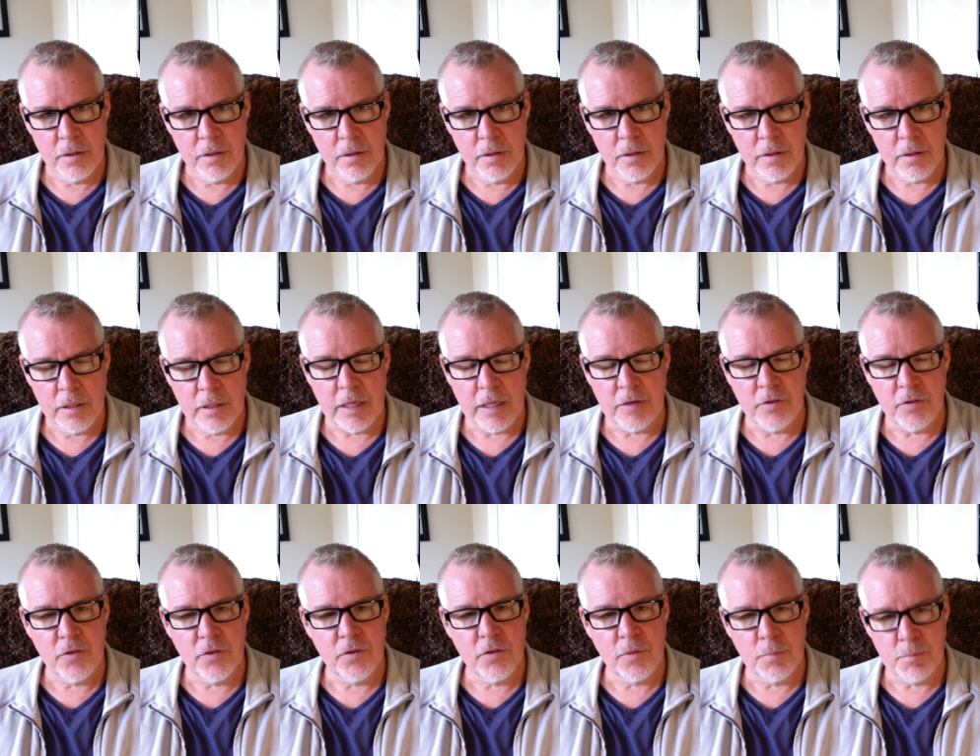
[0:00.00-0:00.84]
it takes
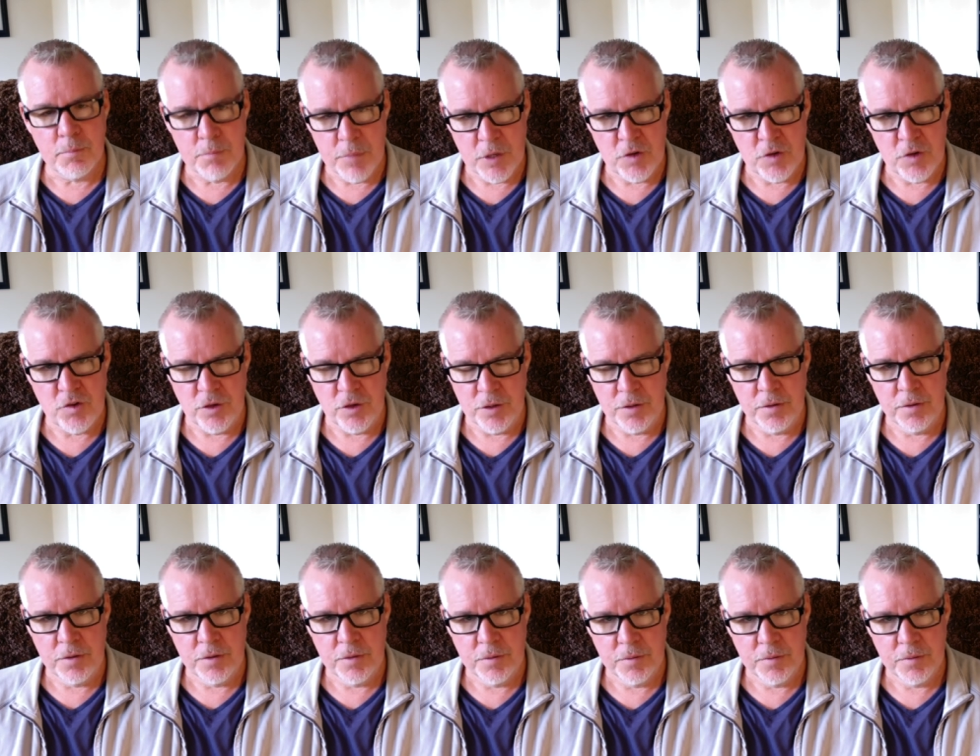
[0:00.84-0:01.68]
submission,
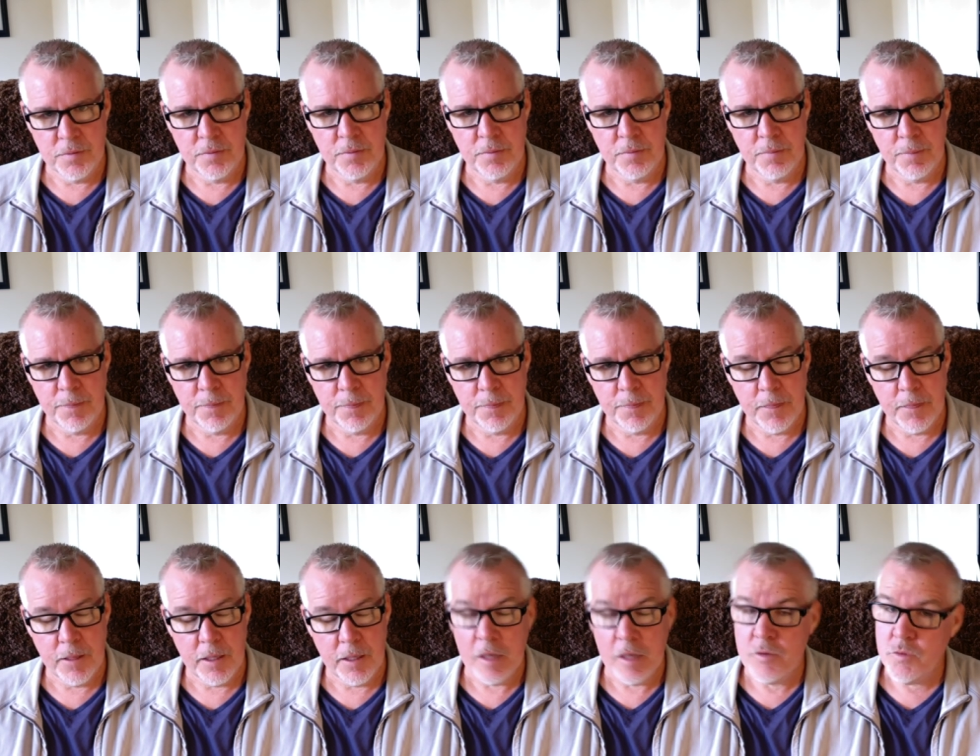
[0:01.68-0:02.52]

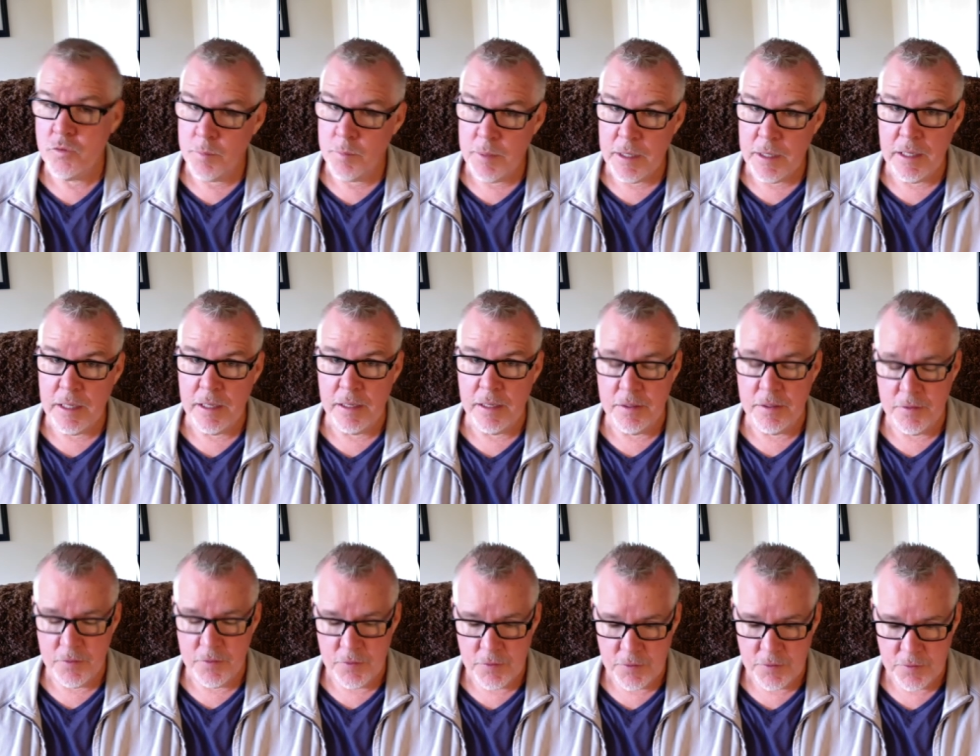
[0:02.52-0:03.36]
it takes
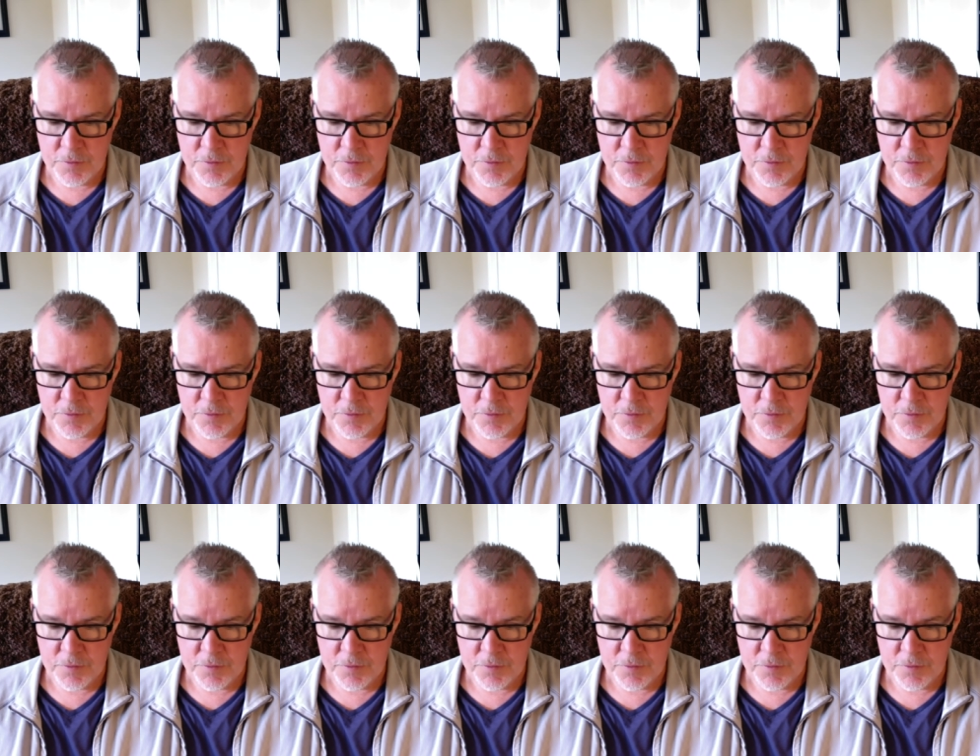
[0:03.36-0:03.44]
obedience.